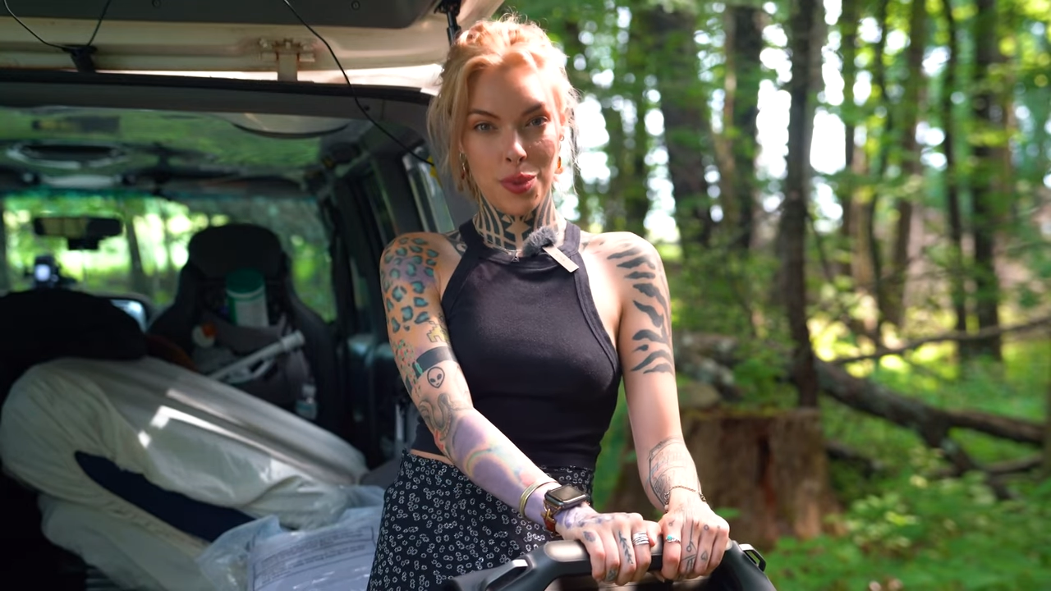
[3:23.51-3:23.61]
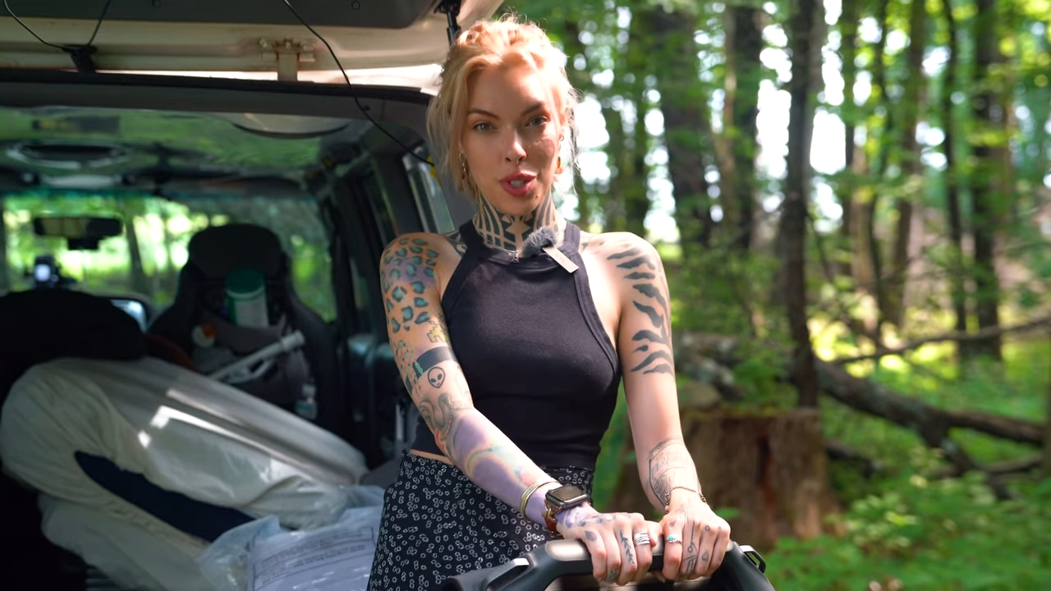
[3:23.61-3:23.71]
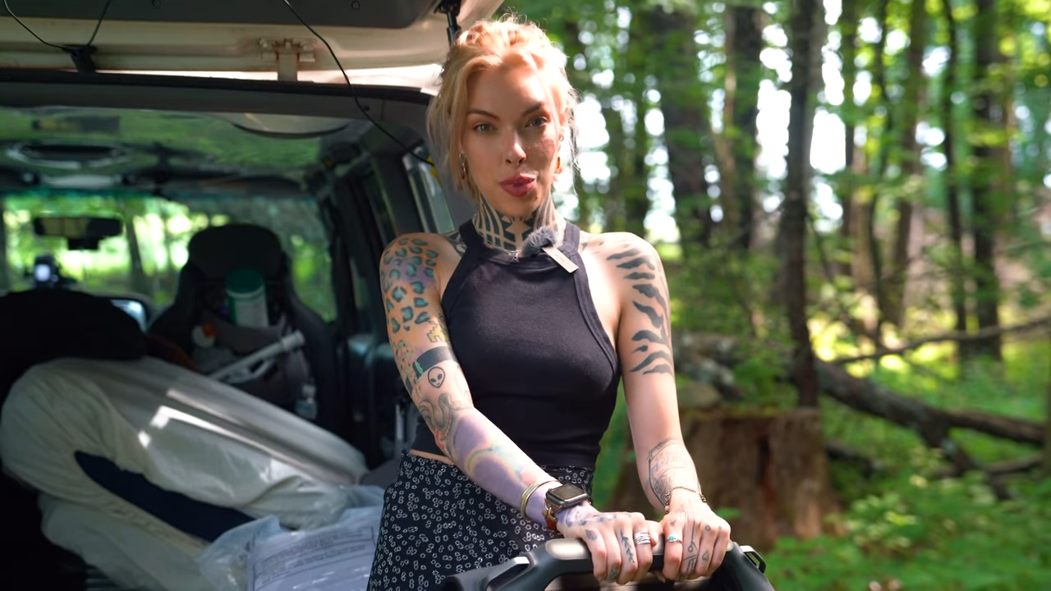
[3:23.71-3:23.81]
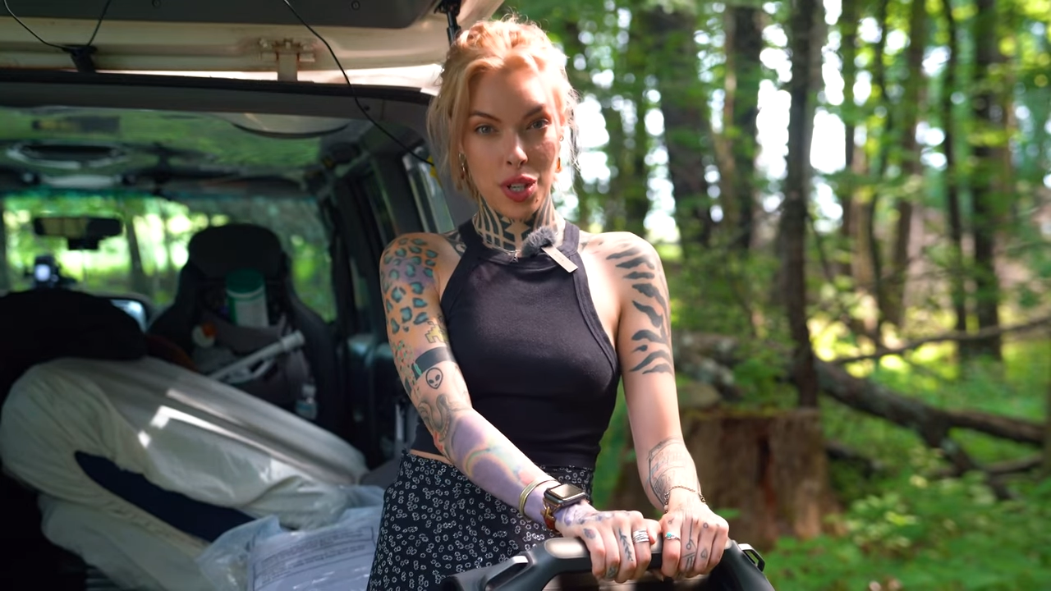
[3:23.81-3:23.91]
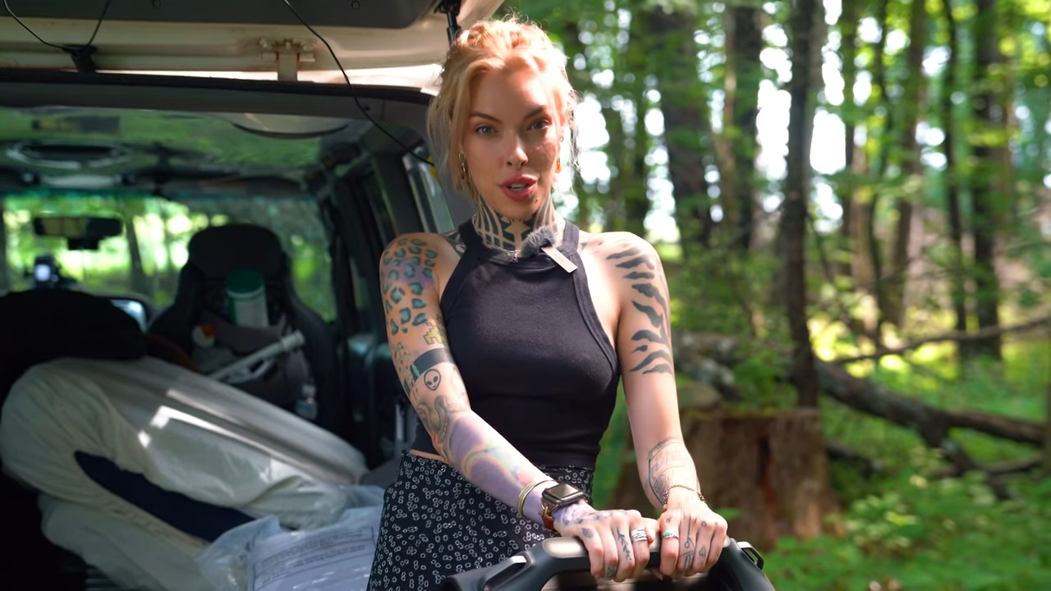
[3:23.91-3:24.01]

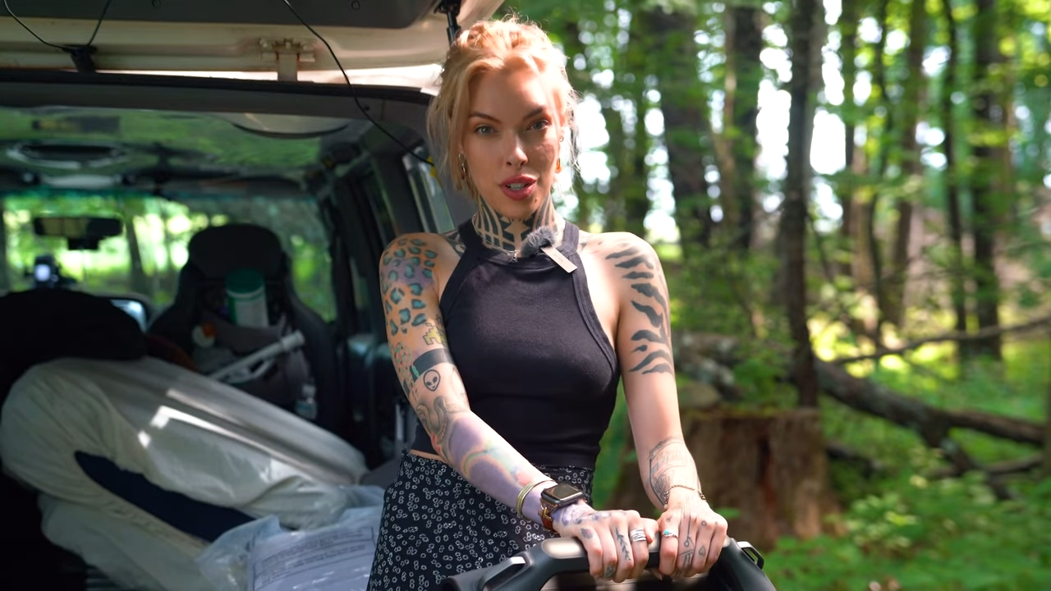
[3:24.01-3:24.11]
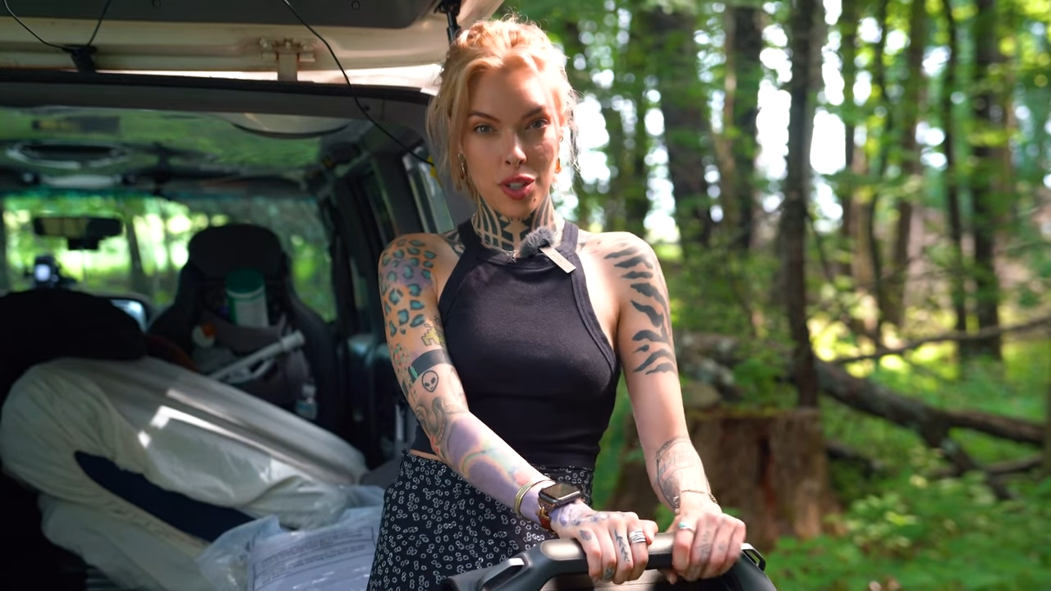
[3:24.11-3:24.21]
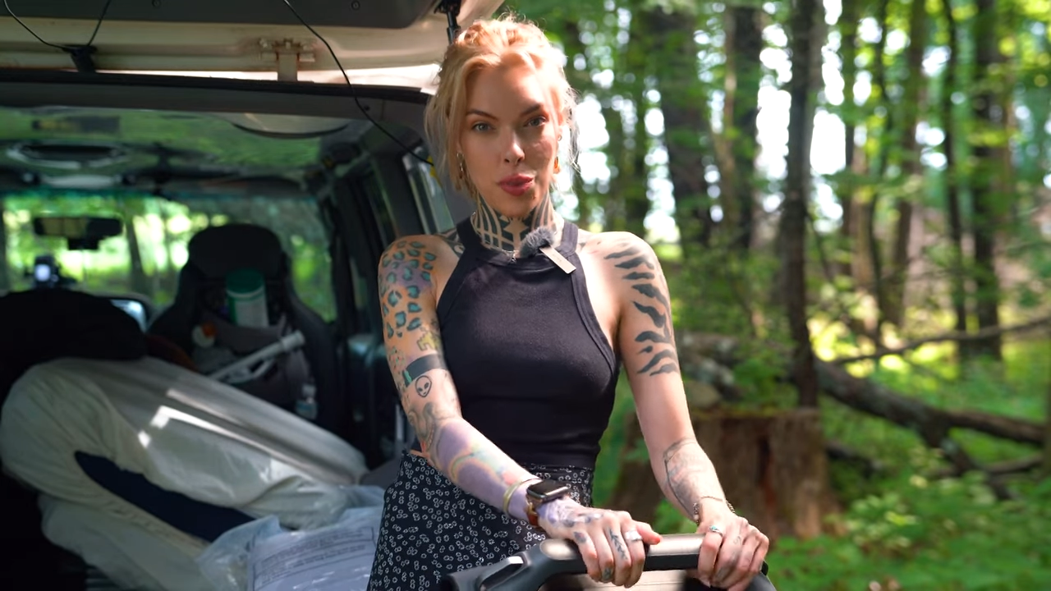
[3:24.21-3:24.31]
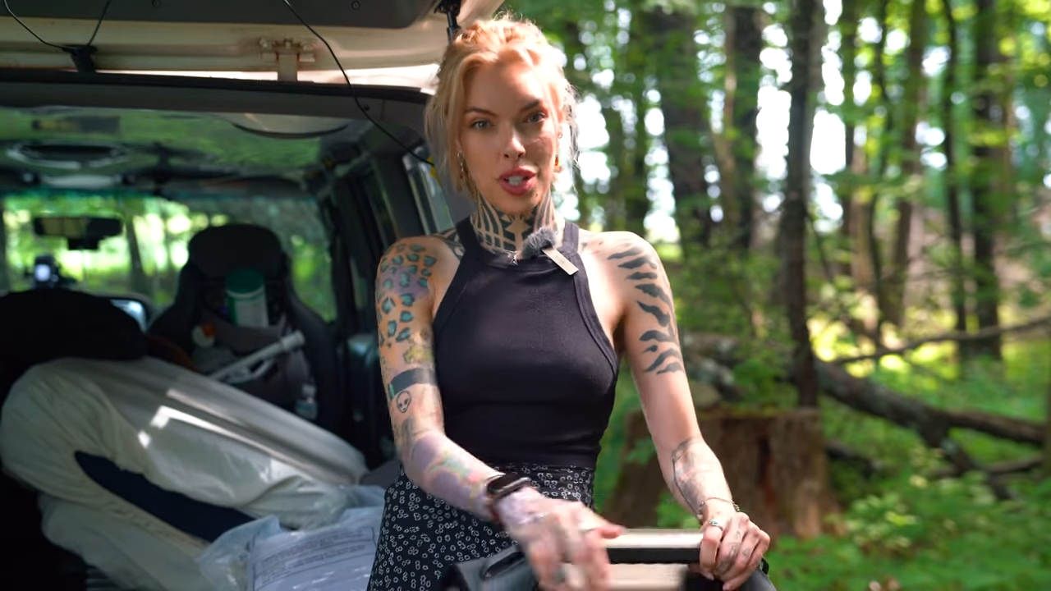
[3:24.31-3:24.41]
speakers